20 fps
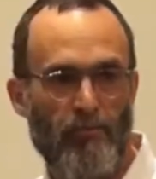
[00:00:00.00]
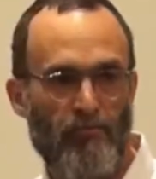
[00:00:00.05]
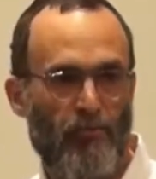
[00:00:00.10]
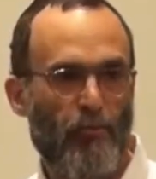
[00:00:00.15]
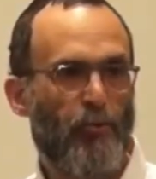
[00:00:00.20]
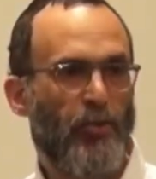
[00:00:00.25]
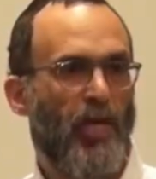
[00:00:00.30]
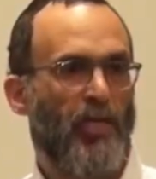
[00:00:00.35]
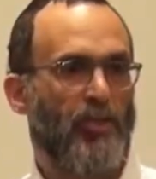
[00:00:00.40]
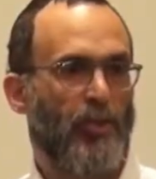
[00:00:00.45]

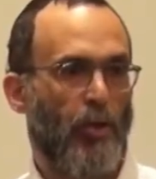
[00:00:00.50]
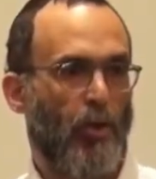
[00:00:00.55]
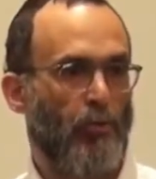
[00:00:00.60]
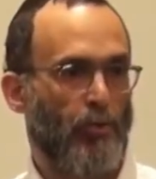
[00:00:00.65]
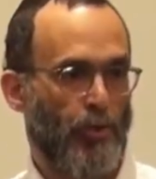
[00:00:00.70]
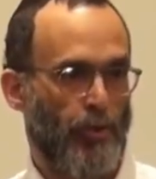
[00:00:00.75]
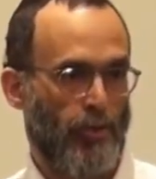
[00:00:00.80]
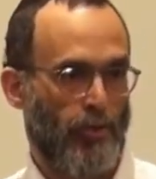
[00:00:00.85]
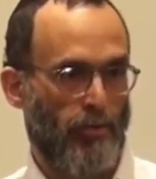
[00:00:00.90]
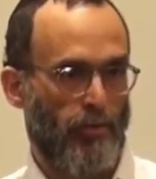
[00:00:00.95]
food that's
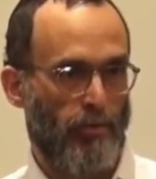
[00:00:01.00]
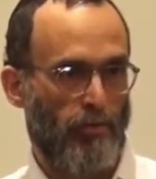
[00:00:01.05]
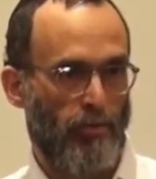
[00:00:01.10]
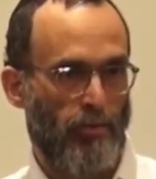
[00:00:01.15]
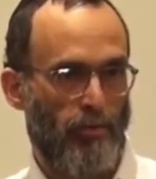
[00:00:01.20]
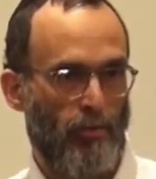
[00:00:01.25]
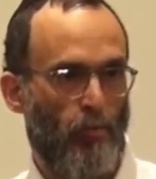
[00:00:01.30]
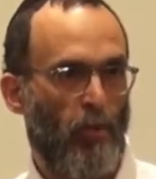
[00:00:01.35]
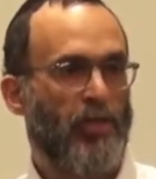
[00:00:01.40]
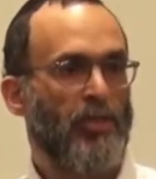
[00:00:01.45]
kosher.
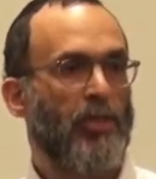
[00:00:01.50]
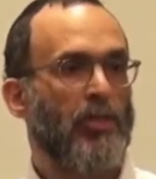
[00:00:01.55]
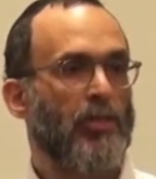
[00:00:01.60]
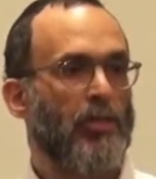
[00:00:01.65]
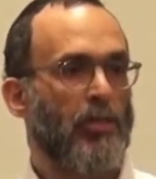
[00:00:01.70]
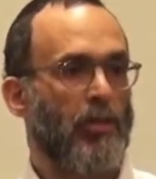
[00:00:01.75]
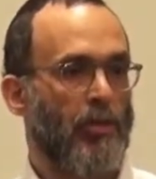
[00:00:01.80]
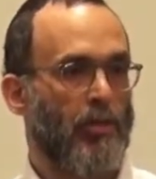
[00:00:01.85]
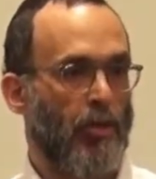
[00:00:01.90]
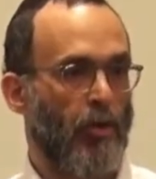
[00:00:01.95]
What's
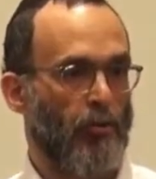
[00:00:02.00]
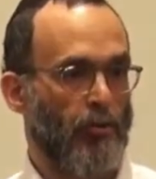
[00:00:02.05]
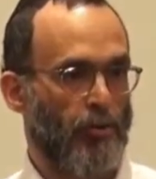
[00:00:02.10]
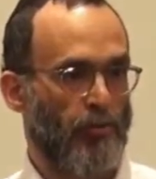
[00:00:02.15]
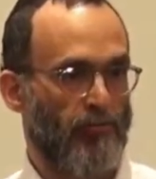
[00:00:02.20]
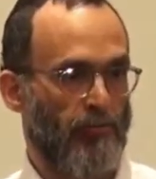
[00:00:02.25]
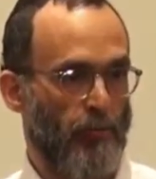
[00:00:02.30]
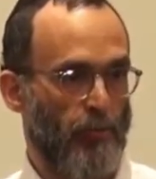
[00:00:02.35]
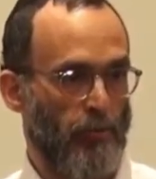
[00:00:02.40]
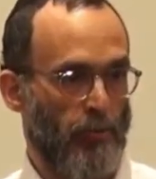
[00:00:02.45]
considered
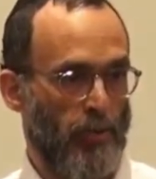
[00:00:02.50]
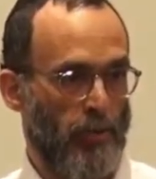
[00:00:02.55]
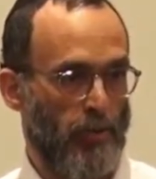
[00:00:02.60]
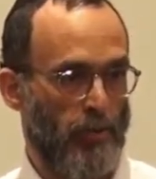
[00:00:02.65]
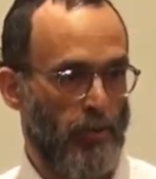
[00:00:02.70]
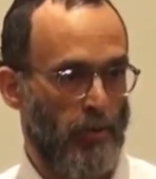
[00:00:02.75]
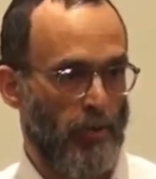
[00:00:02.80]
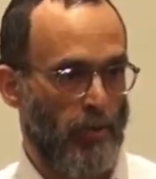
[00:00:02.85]
kosher food?